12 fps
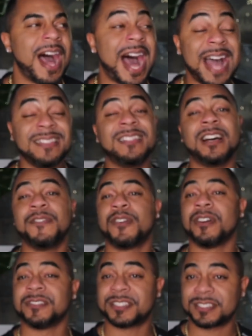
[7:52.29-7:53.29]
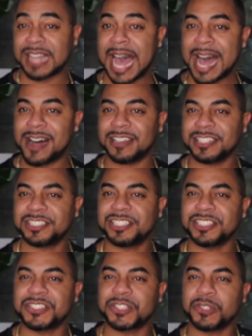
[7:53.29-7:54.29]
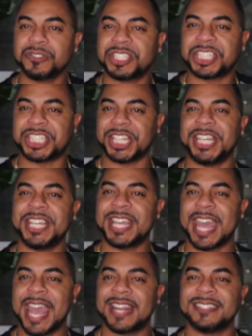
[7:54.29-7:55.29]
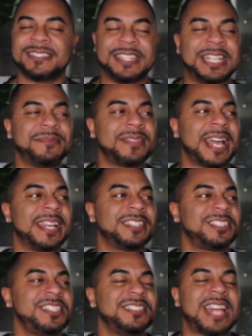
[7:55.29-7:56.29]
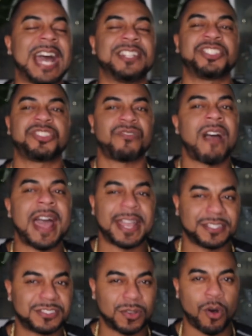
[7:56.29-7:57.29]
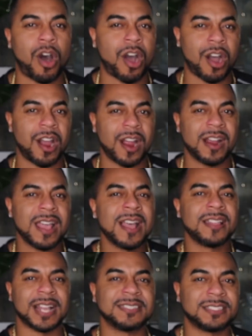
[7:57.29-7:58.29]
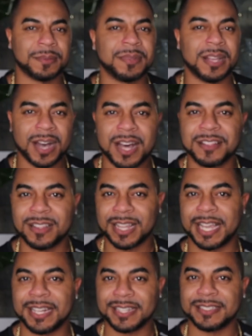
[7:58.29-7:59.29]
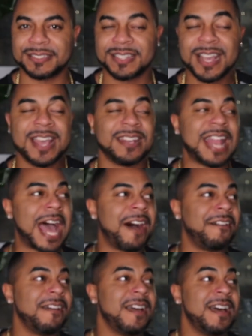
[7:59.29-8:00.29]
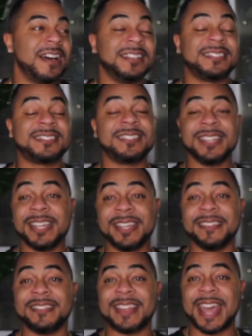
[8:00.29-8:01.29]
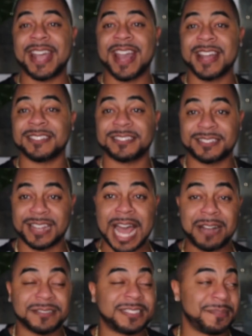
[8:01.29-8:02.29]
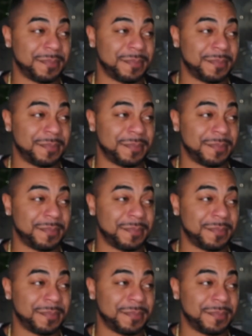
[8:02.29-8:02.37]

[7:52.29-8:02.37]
I love her style. It's just so chic, and it seems like she's not trying so hard like some of the other ladies. Now, a scene that kind of stood out to